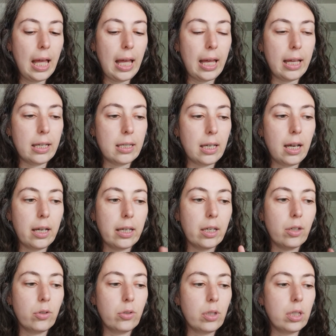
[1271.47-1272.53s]
And I
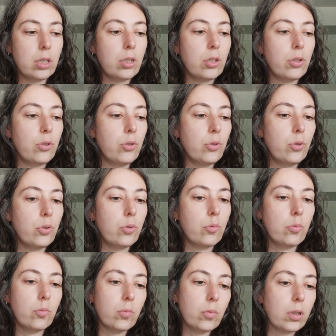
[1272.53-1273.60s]
got into
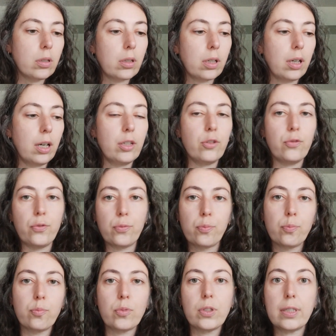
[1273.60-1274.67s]
kind of
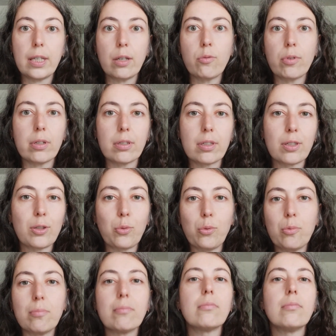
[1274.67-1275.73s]
serious,
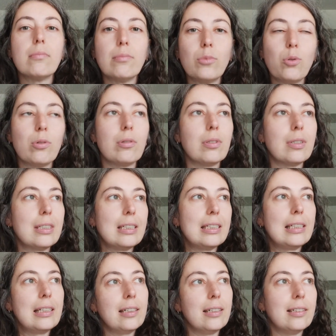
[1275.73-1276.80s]
more
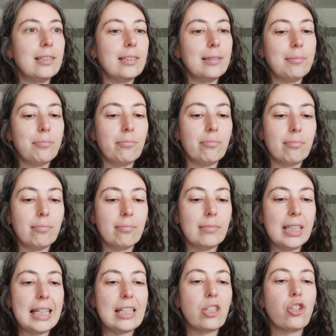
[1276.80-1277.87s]
um,
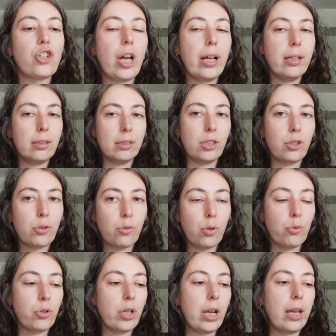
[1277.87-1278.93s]
less childish
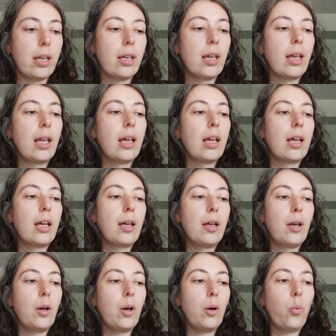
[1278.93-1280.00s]
crochet
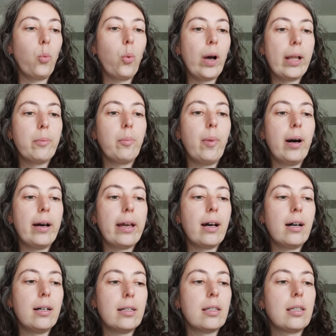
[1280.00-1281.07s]
when my
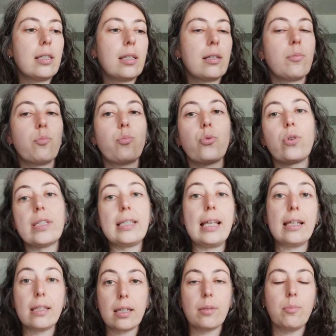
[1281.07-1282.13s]
aunt
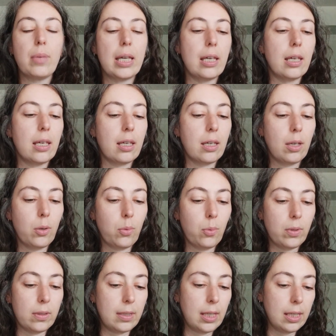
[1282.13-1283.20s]
presented me
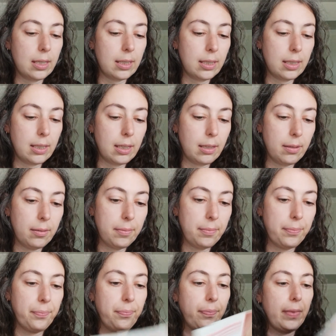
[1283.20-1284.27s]
with this
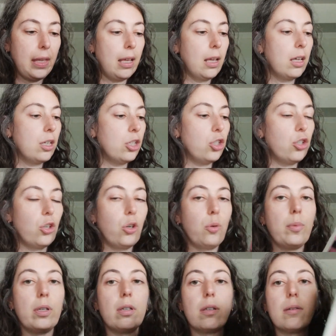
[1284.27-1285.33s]

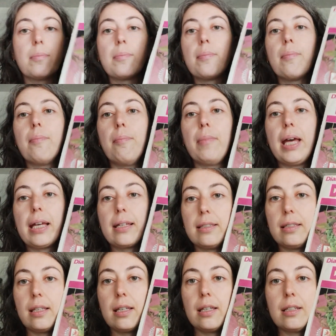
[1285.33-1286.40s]
German
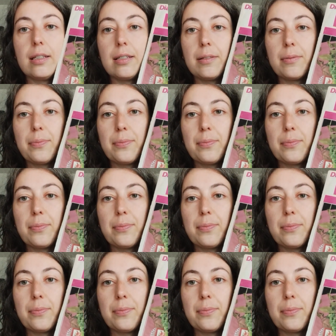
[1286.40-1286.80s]
magazine